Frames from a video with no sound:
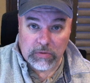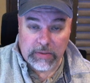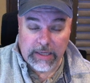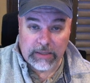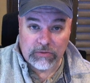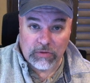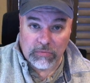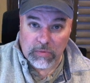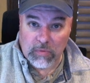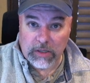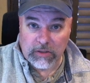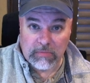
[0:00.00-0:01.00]
Okay, so if we
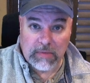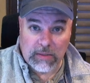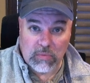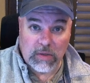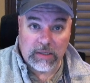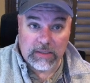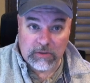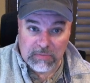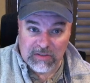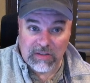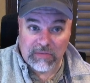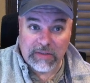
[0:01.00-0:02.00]
wanted to make one
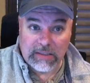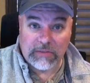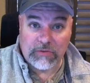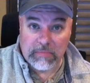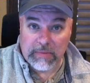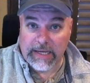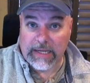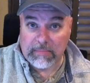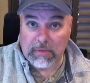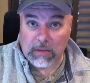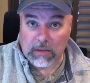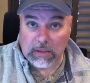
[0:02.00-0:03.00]
specifically for Banana
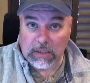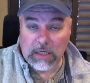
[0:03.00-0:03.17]
Park,